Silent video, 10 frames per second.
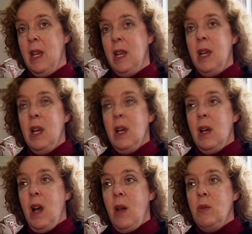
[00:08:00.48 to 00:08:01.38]
and
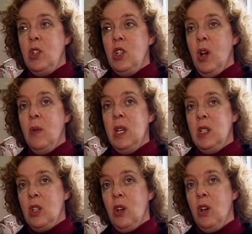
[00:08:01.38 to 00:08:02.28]
I was showing
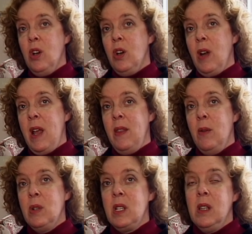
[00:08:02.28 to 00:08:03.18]
it to her, and
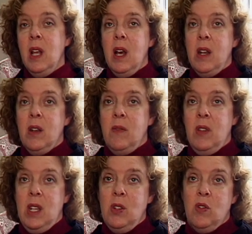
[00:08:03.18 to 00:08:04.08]
there was a lot of
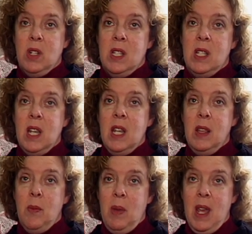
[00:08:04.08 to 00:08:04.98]
interest
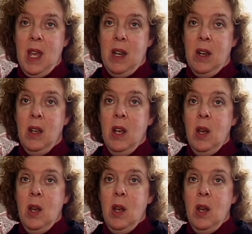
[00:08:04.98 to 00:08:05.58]
in the pen